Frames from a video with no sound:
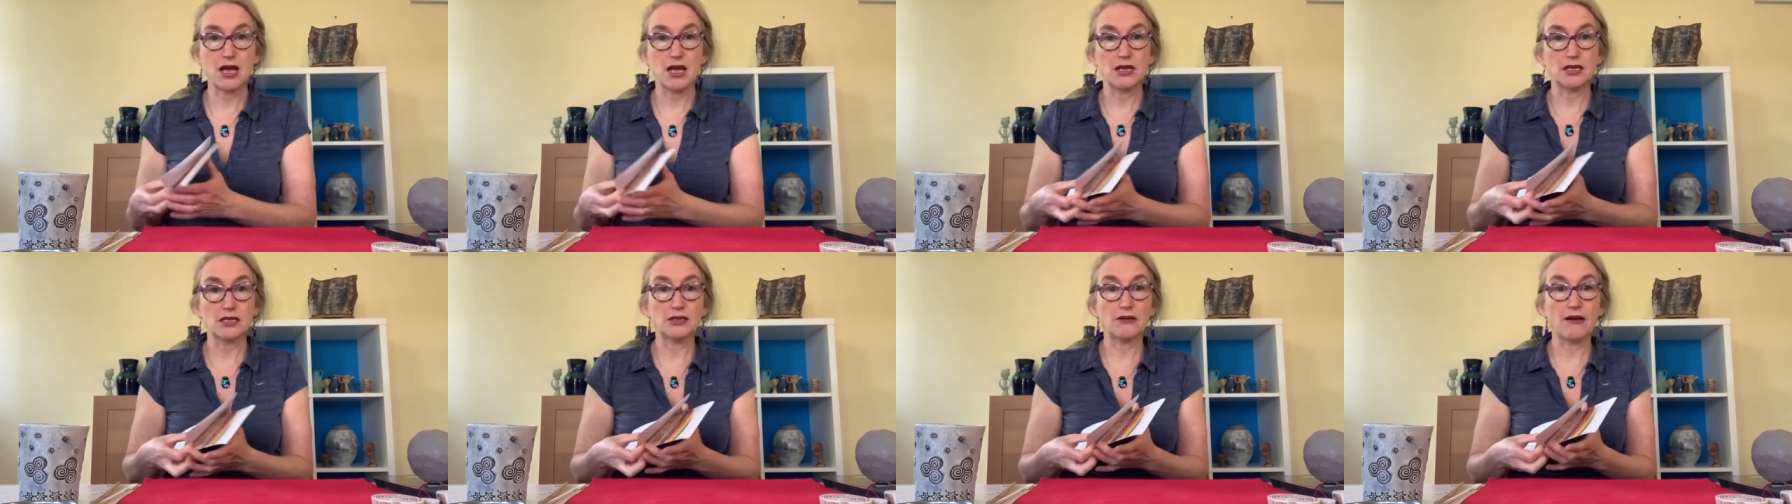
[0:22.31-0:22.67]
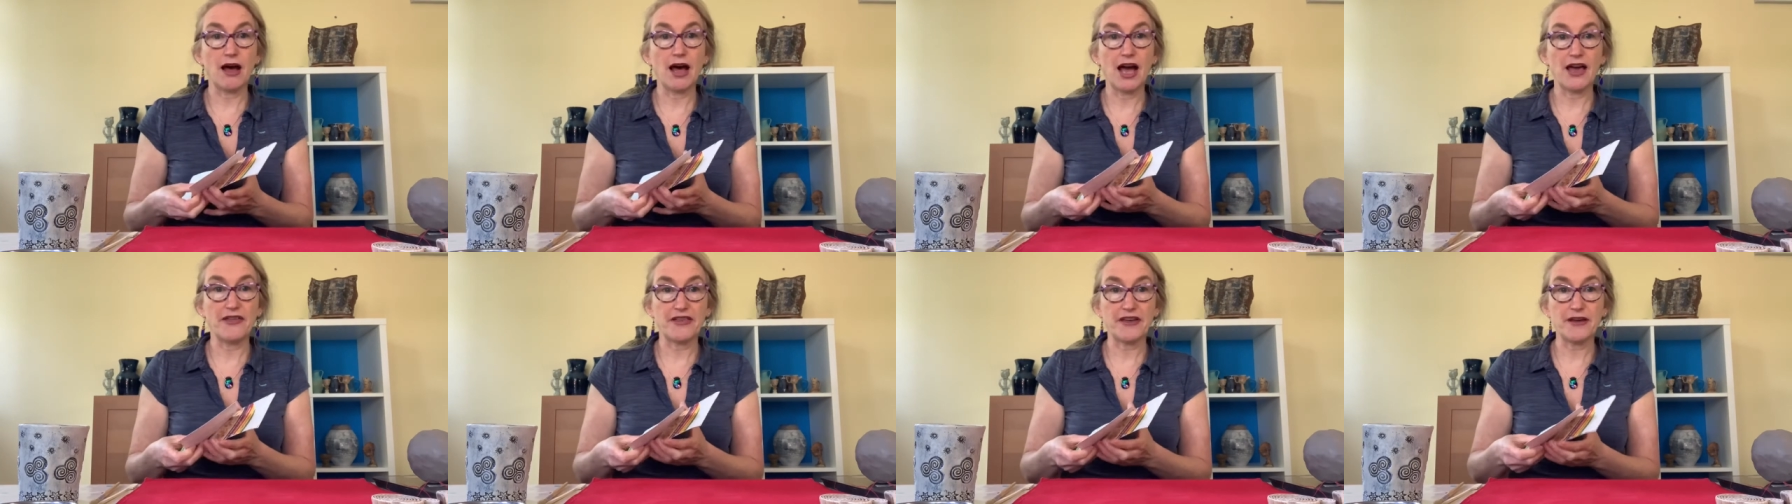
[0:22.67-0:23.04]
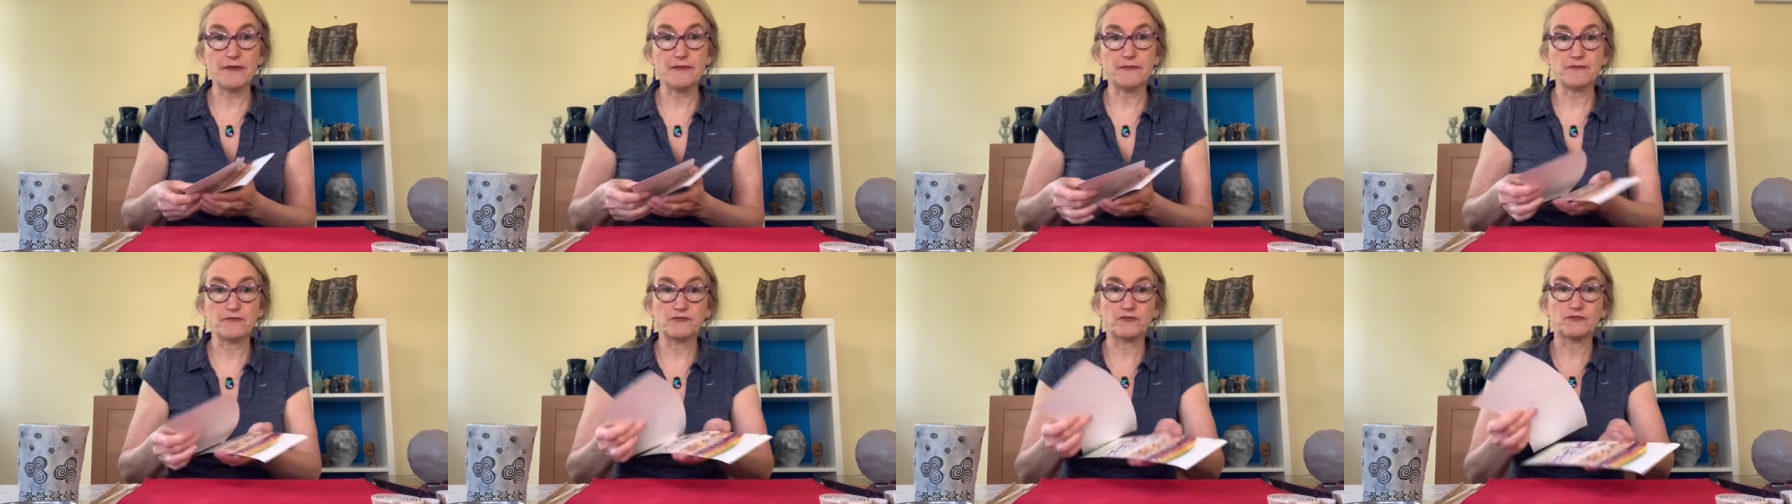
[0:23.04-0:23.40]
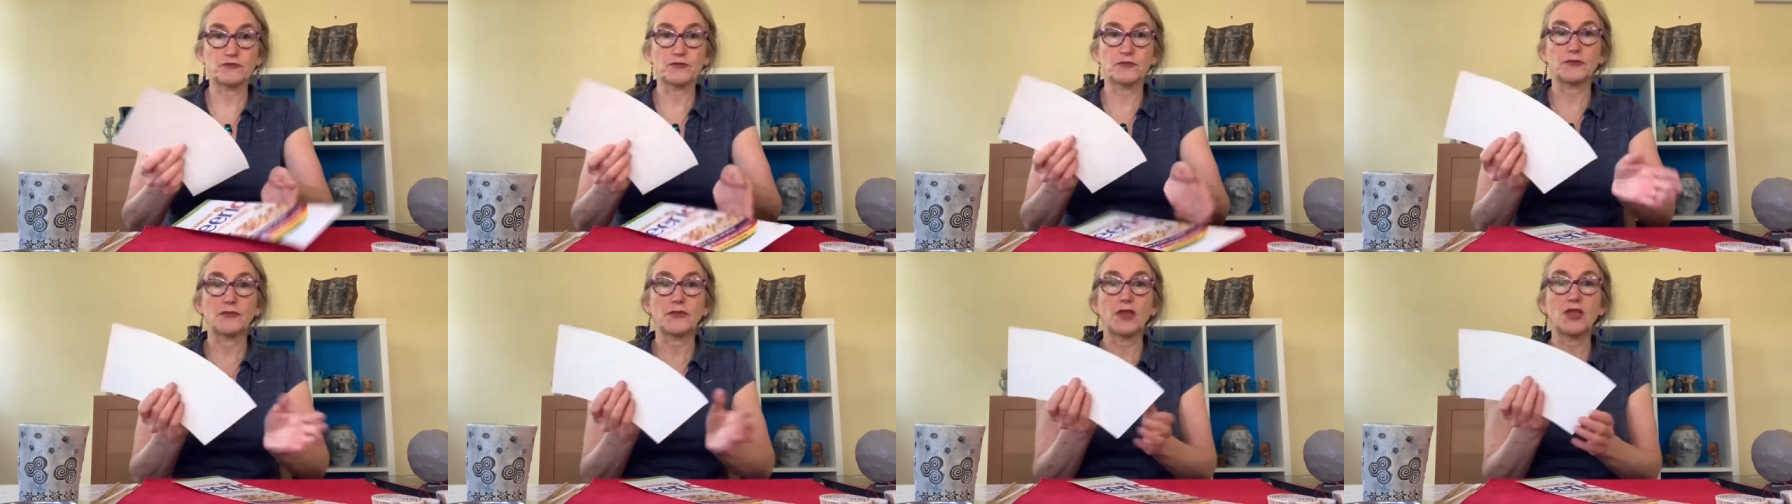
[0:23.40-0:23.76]
So either
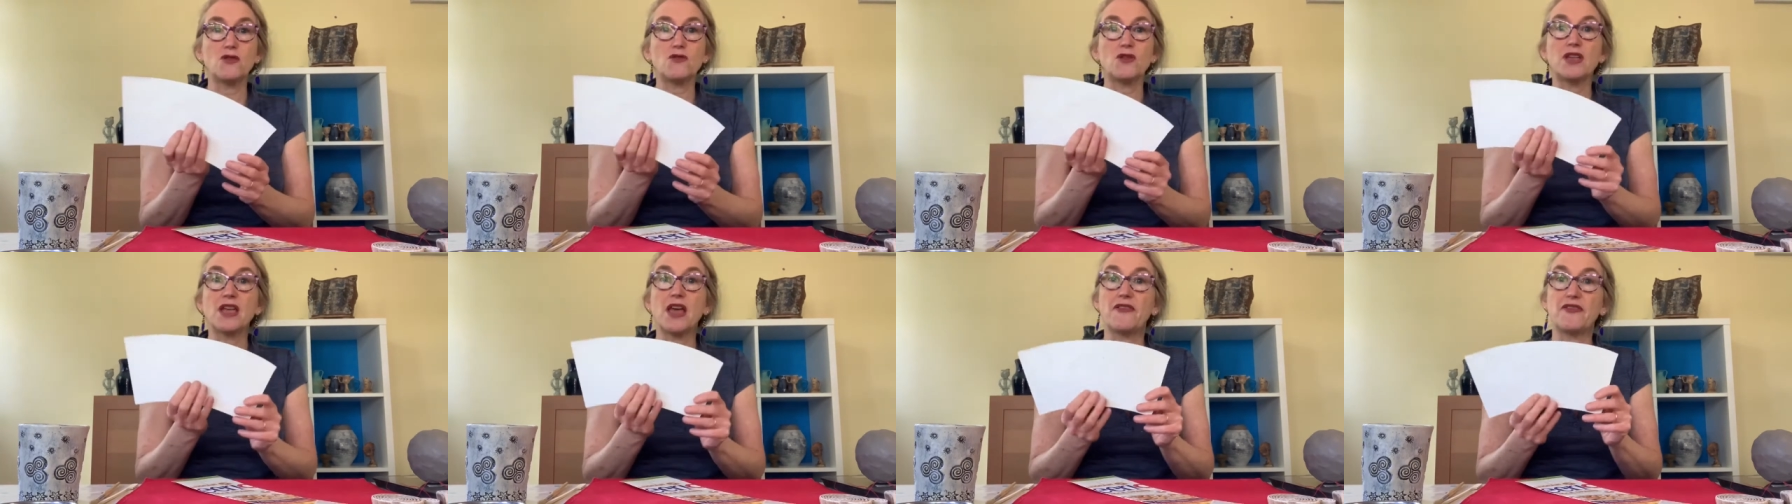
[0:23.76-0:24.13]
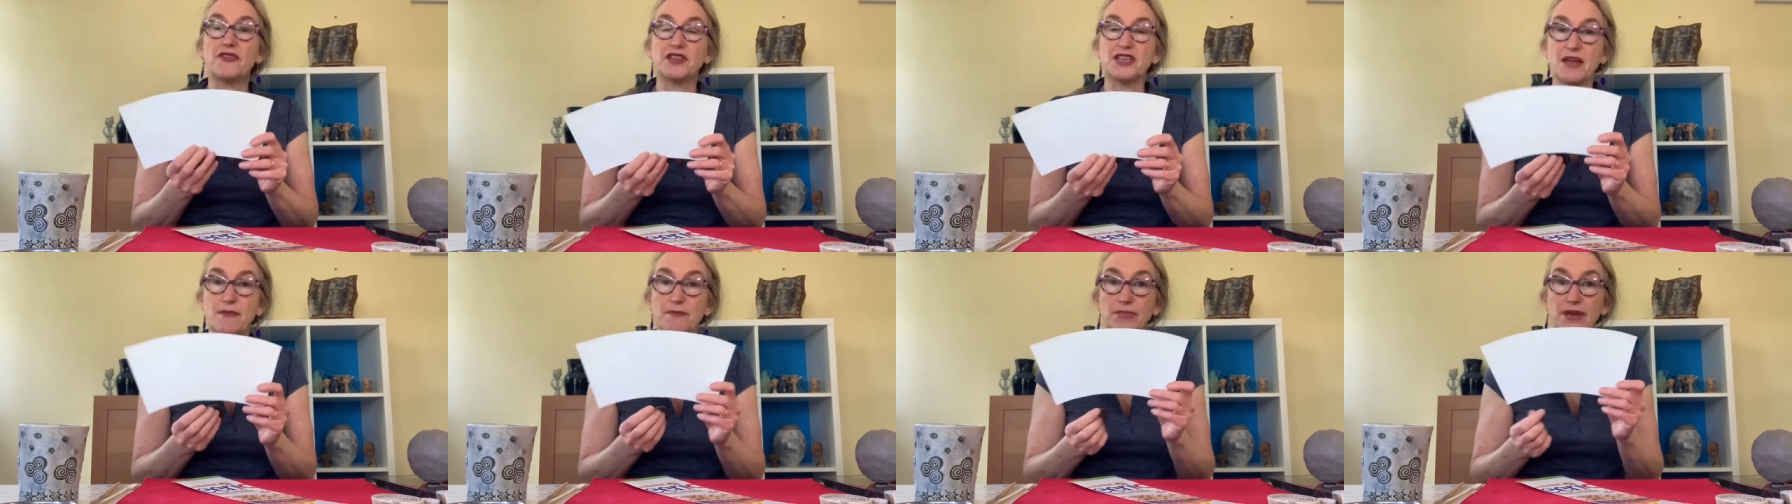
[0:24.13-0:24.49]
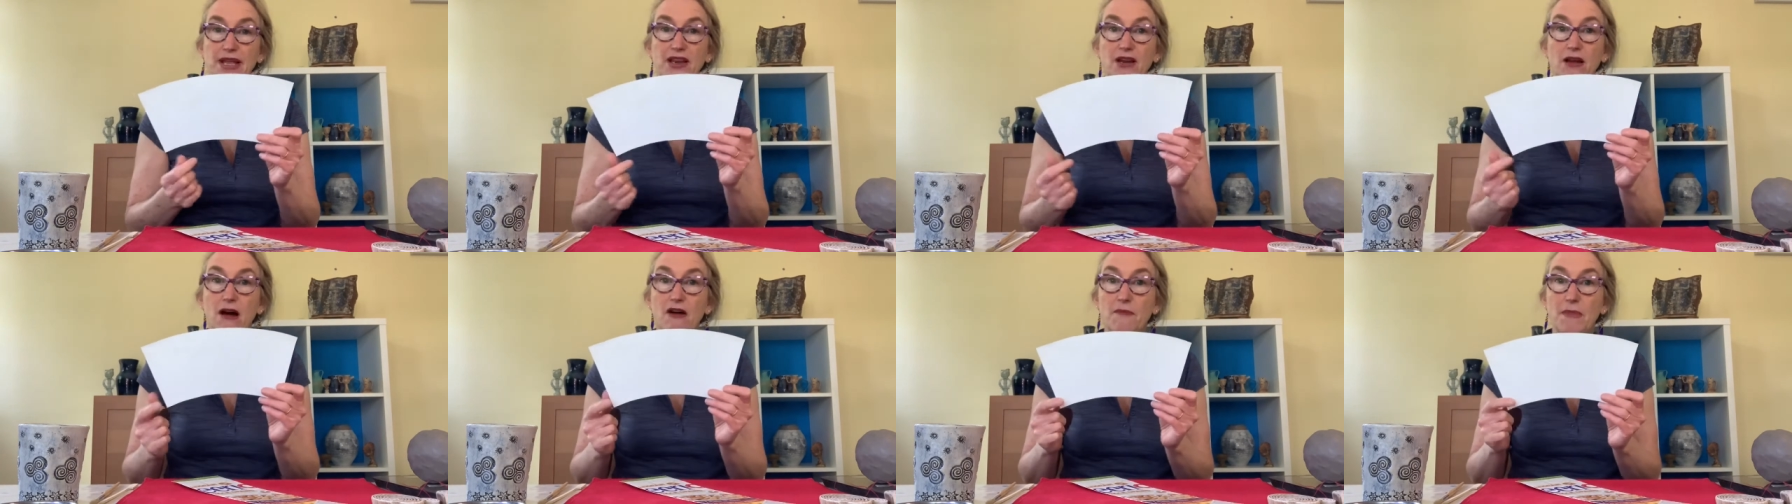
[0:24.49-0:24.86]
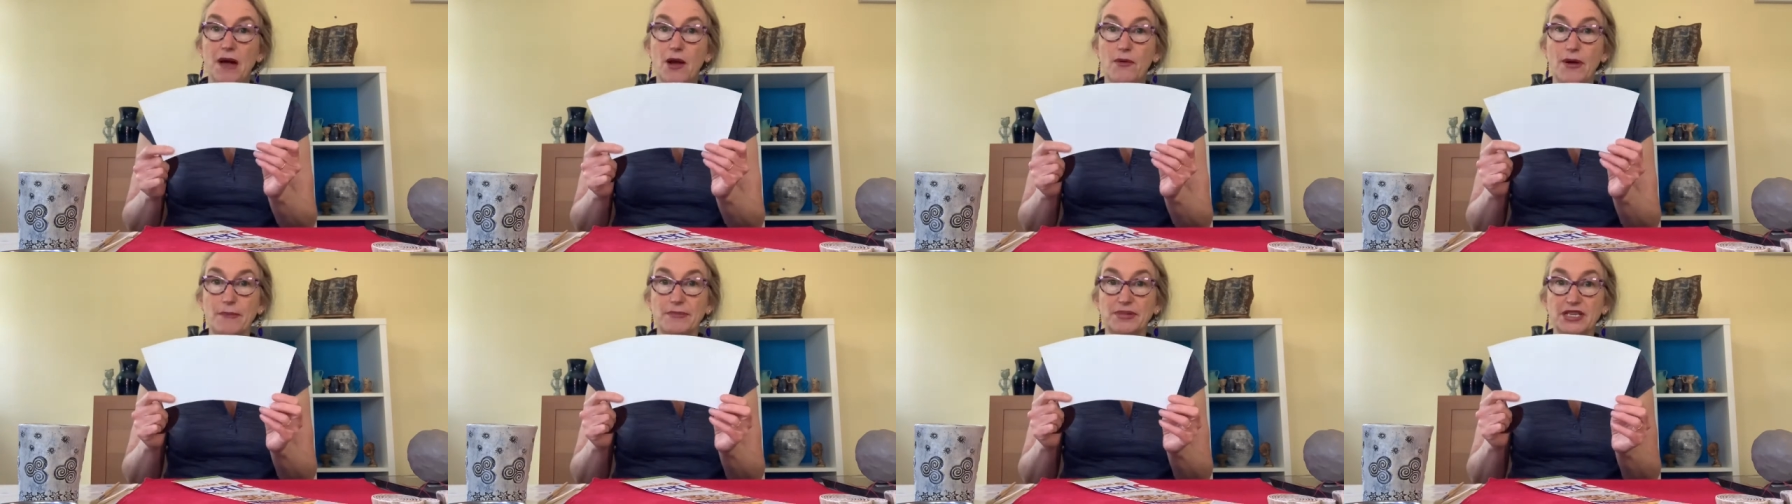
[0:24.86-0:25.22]
you can get the template on my
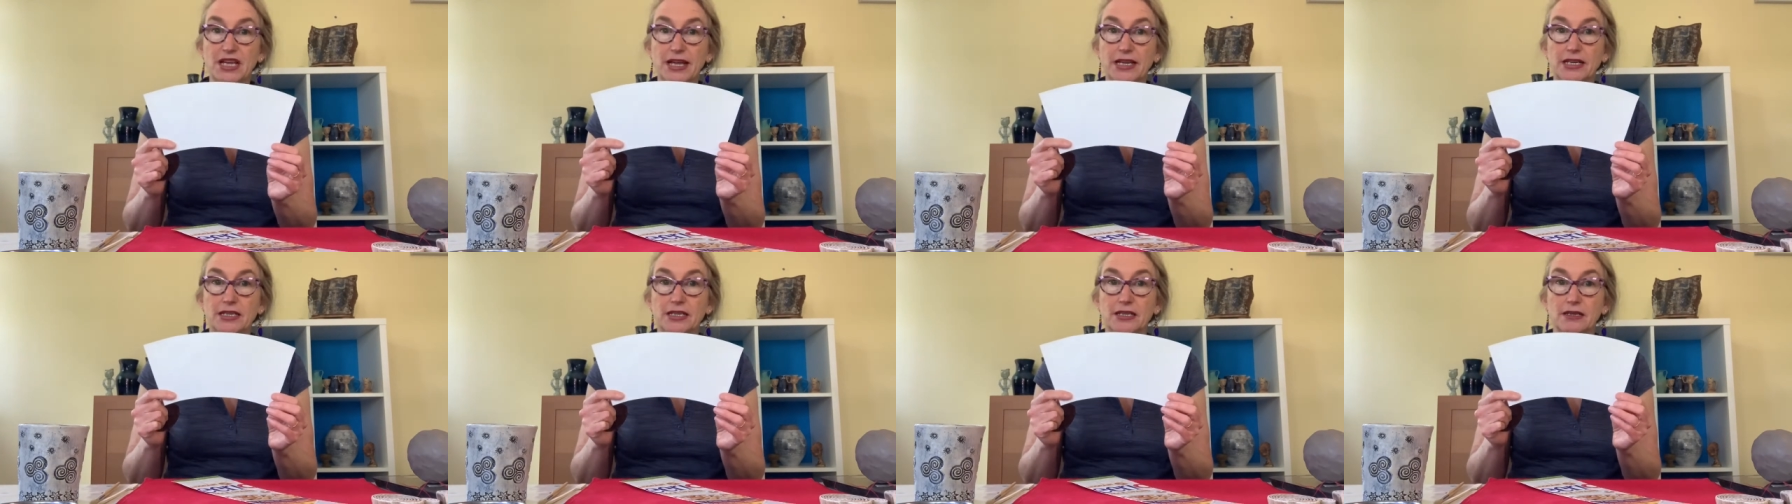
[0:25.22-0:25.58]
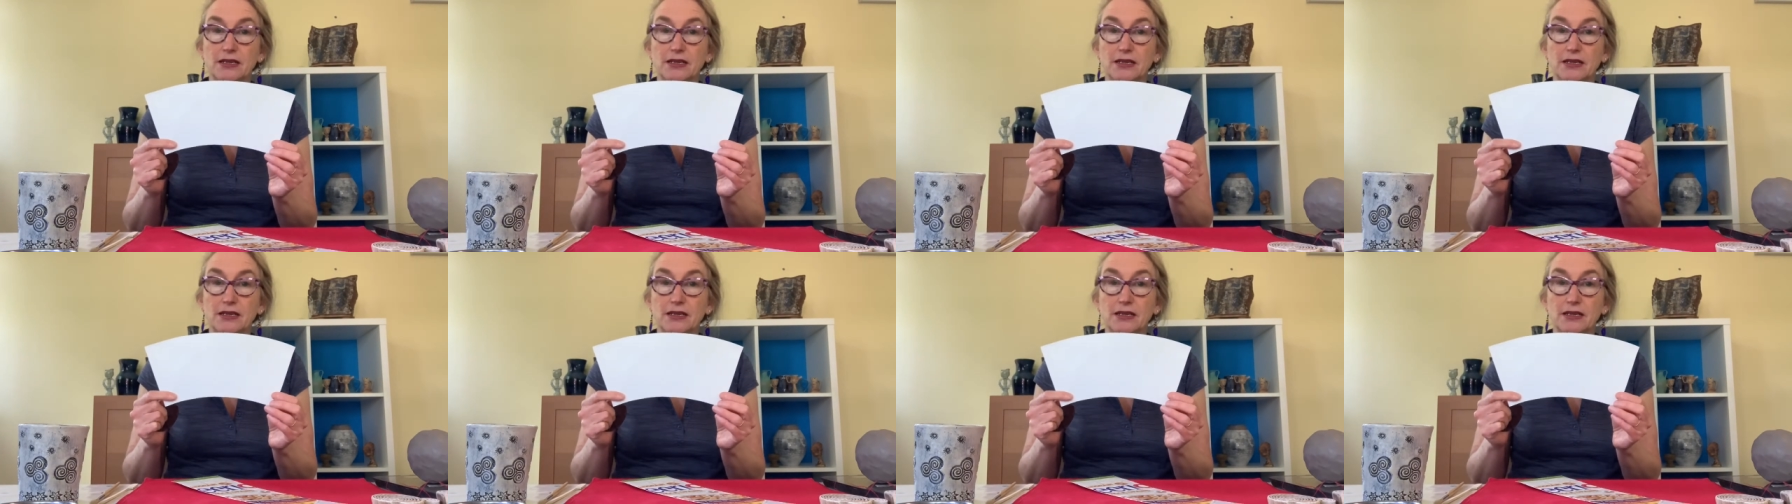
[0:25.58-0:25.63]
website